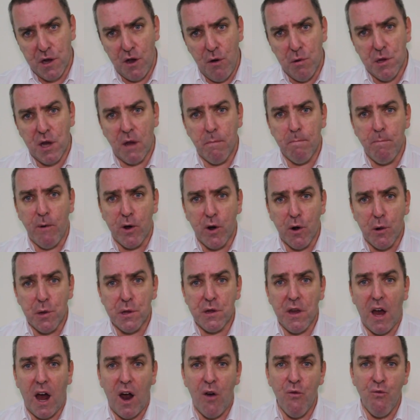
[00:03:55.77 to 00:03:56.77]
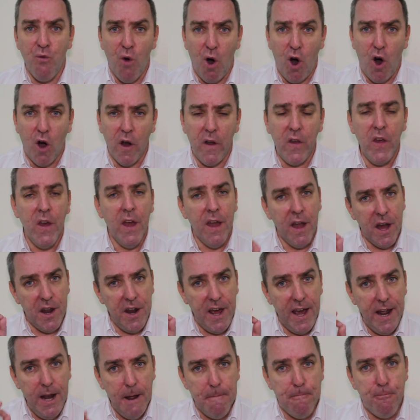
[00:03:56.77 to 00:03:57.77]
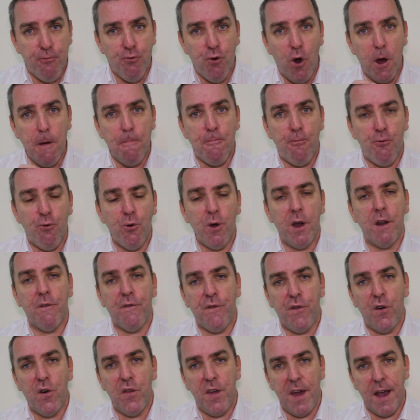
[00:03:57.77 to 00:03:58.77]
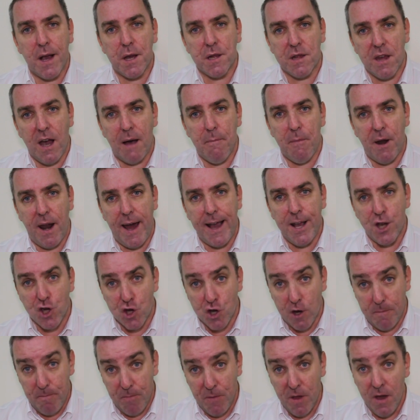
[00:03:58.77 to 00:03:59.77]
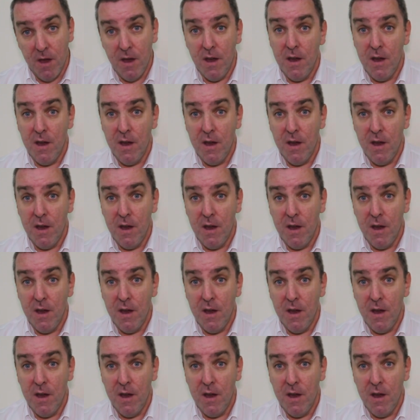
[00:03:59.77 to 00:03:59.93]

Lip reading: They're using models that are wrong and inappropriate for the examination.